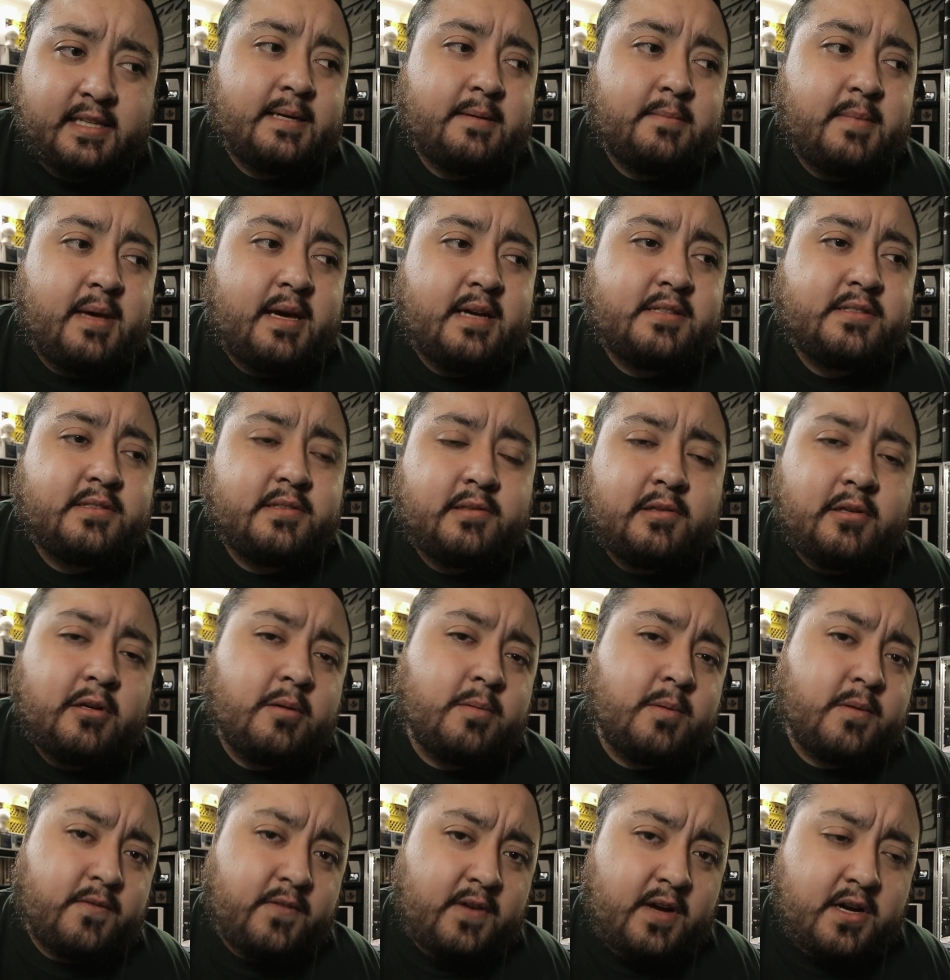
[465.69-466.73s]
It makes you look
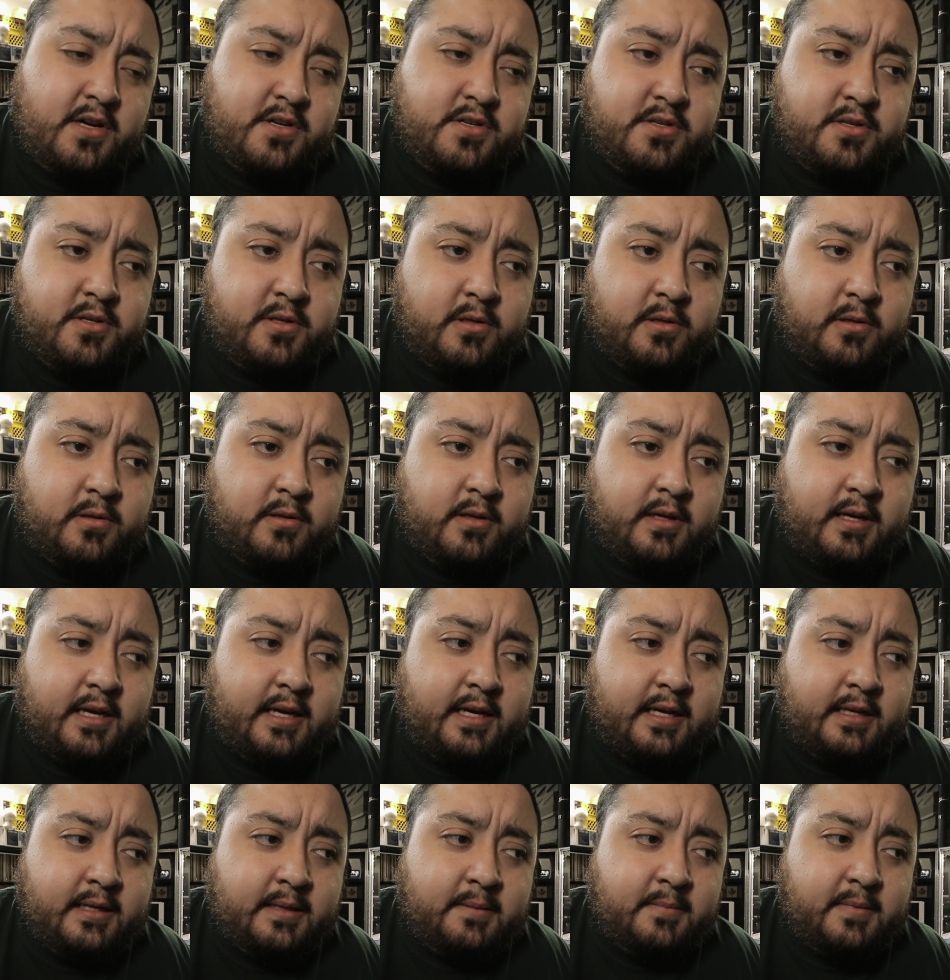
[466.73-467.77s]
professional
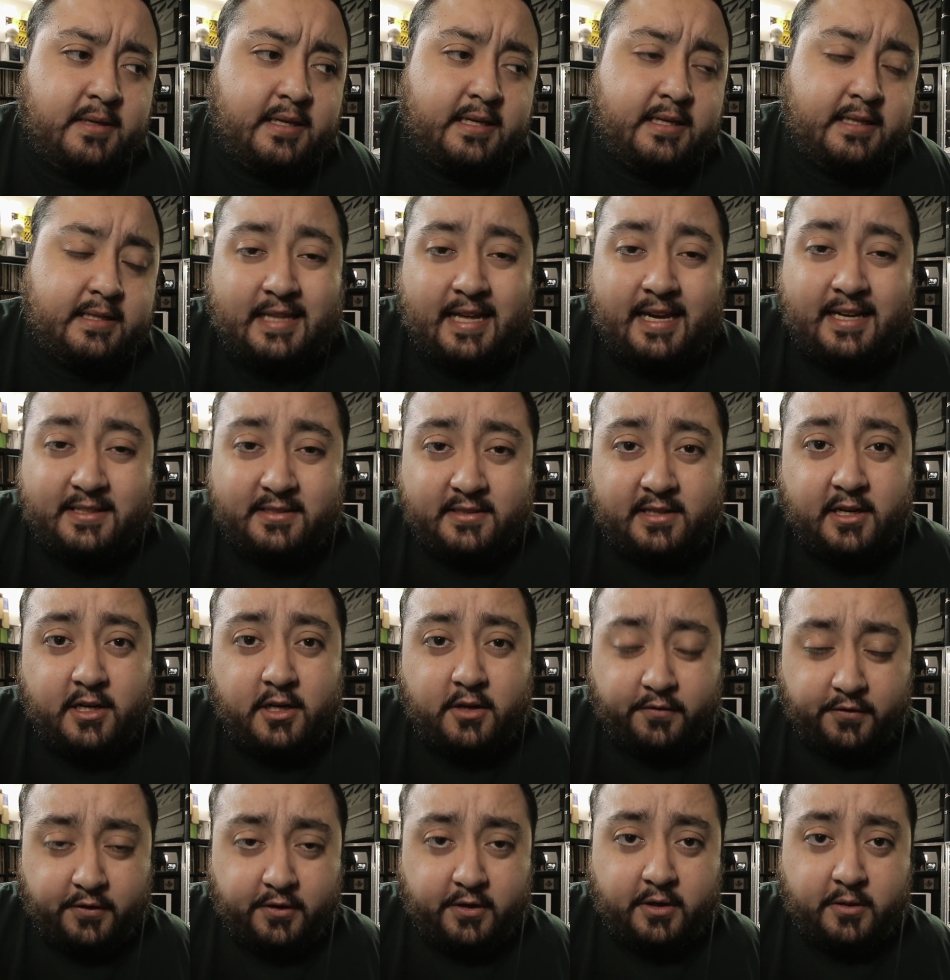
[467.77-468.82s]
and it takes care
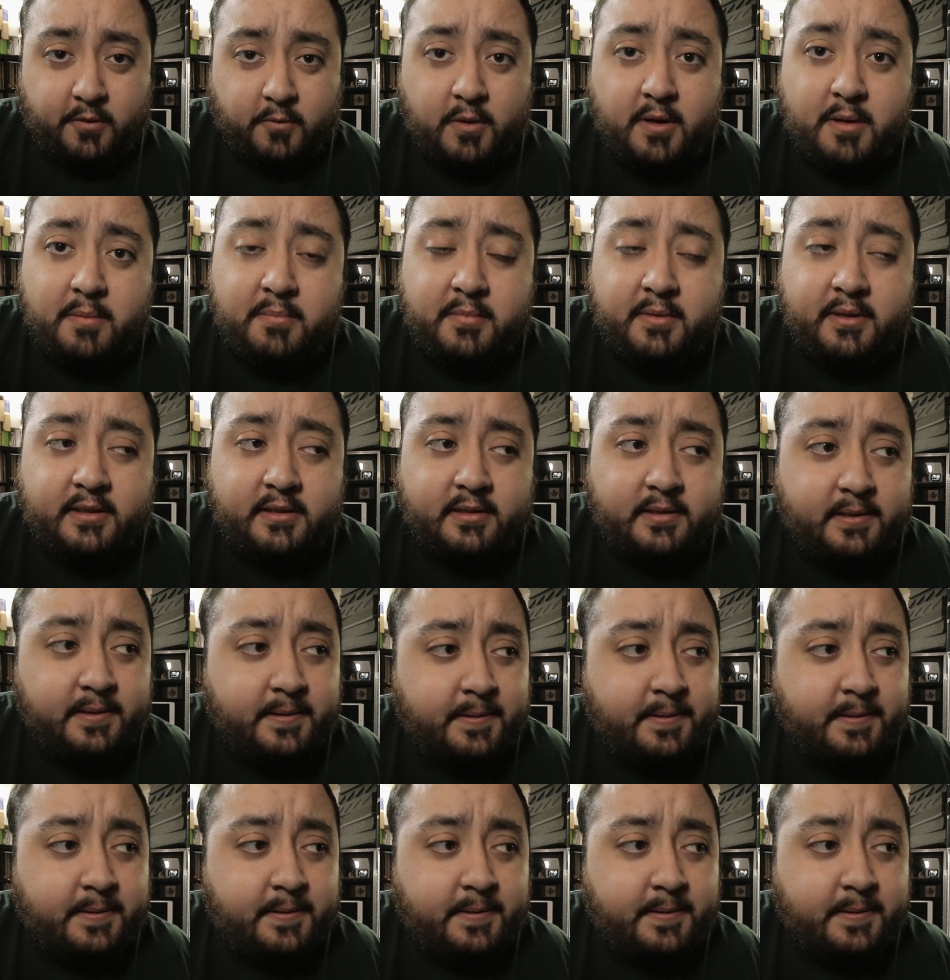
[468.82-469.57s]
of your equipment.